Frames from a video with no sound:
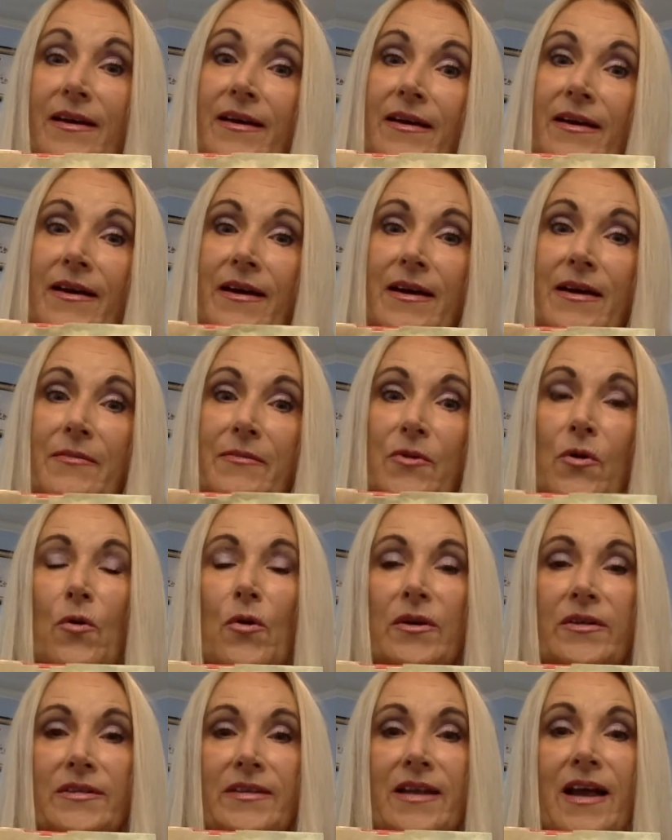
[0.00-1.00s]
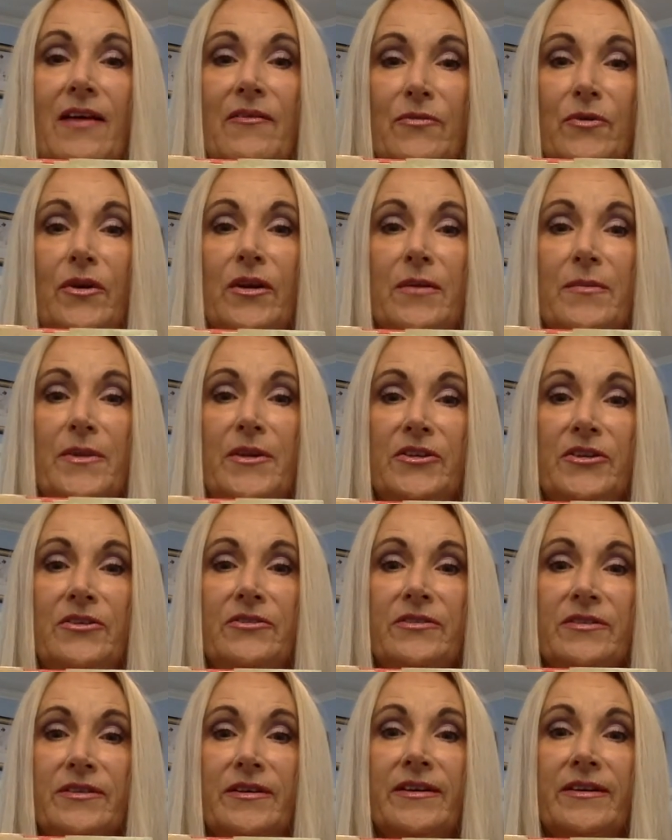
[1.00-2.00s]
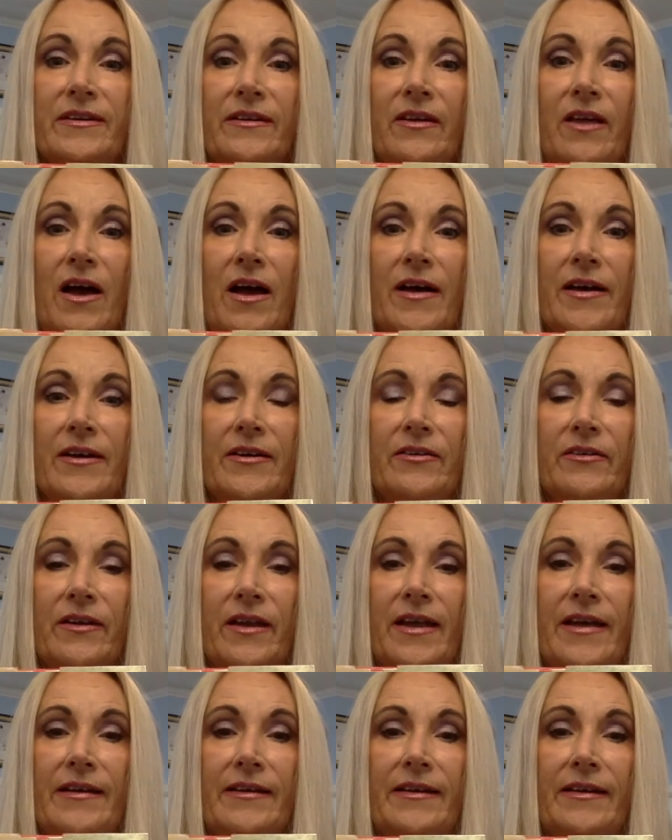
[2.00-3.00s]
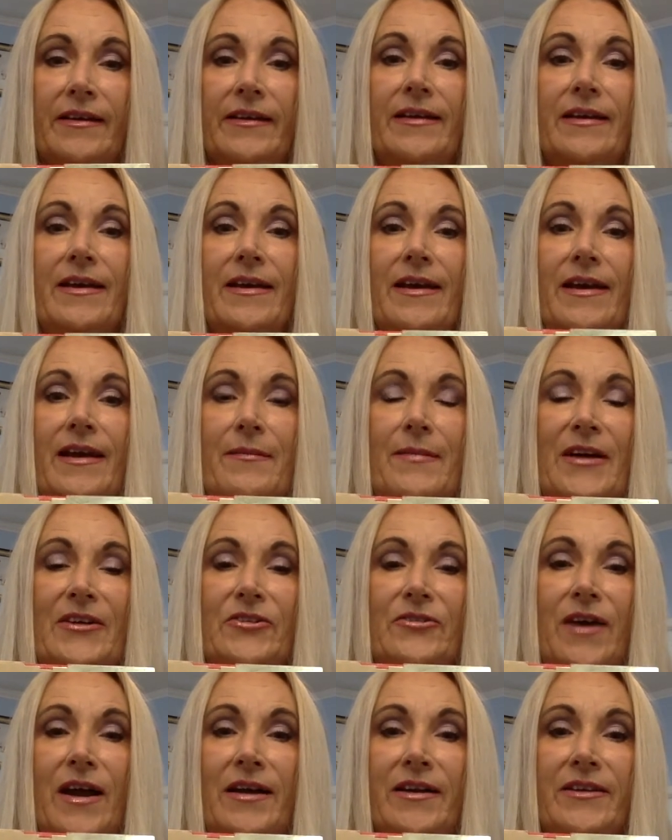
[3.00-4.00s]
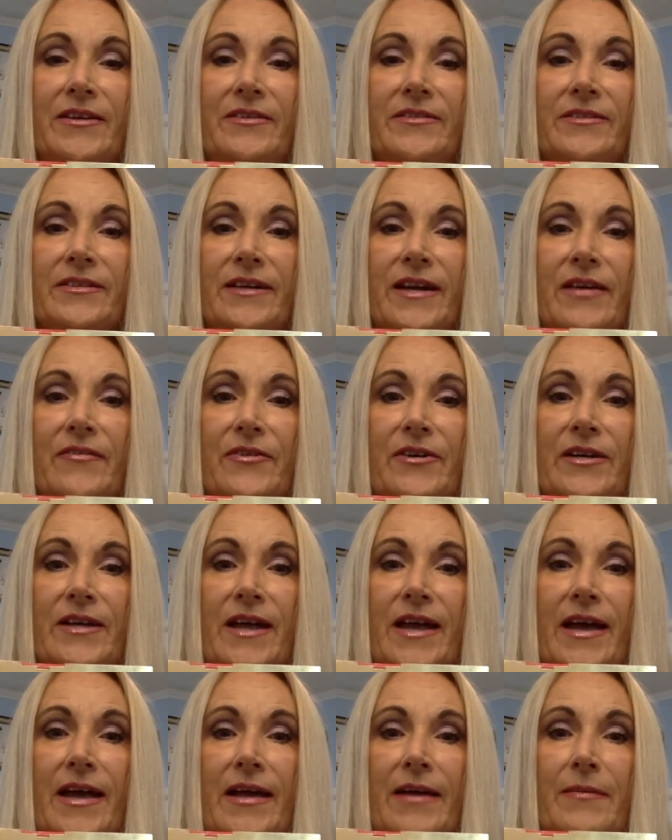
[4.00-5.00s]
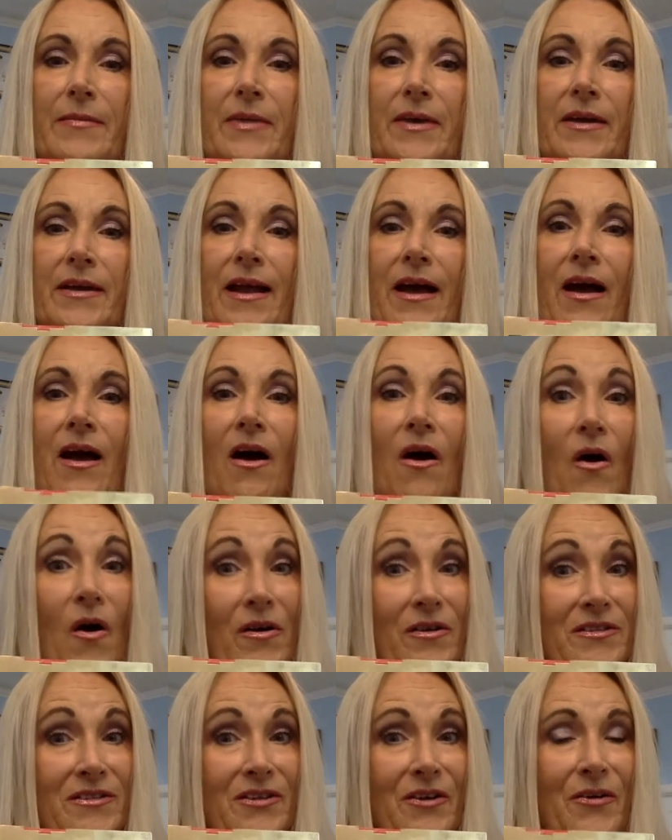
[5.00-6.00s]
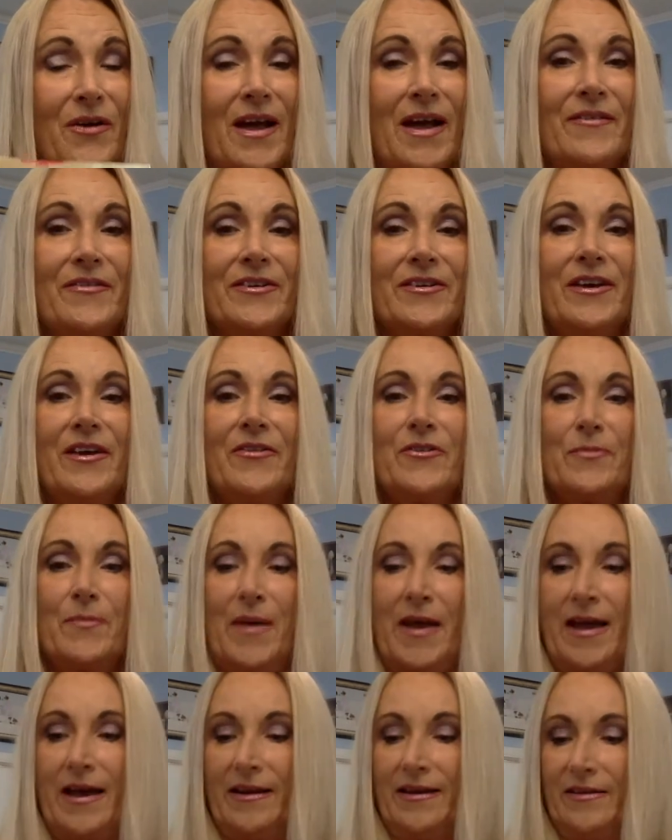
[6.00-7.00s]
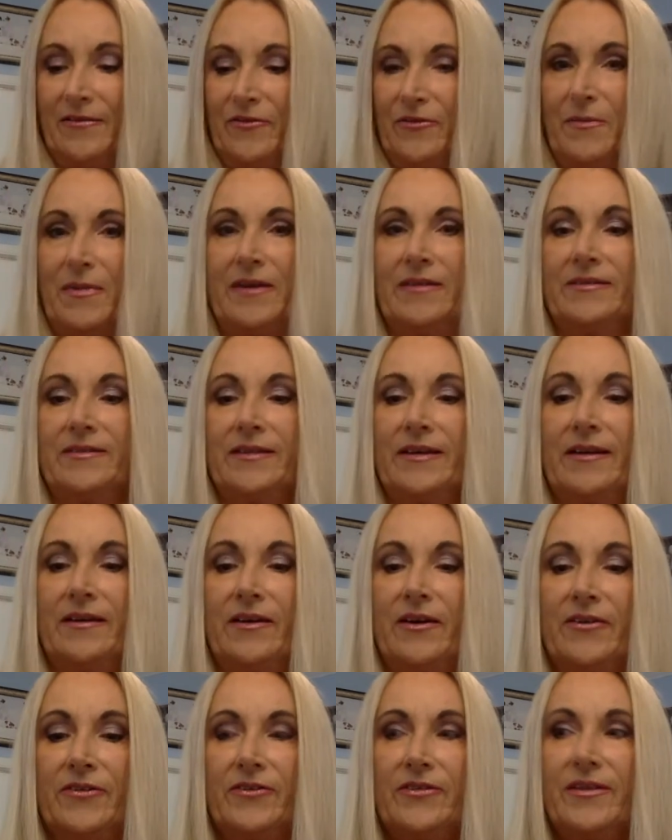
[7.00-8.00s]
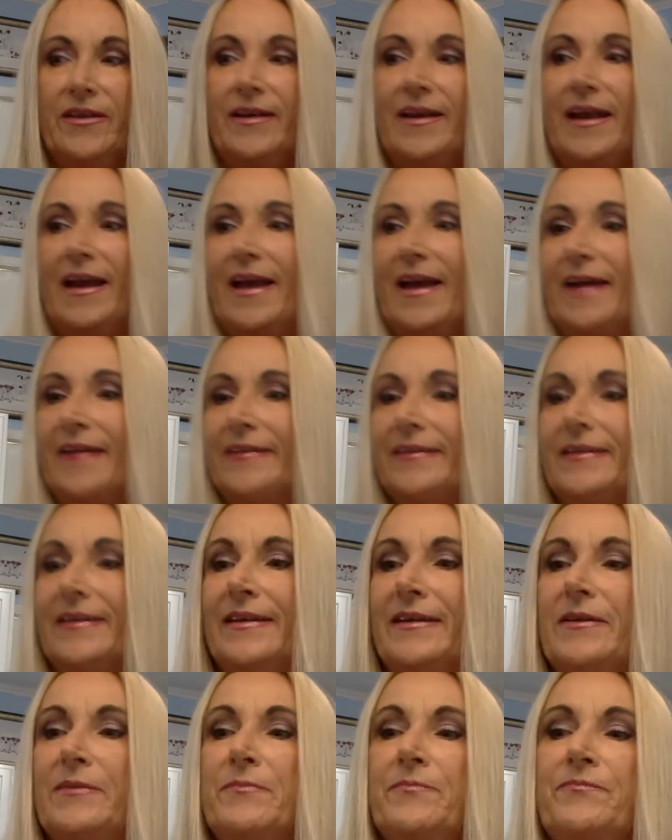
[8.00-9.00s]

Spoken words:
of course, now I've really been using it a lot here lately. I try to use it every day, but I also have another palette from Estee Lauder that I added in.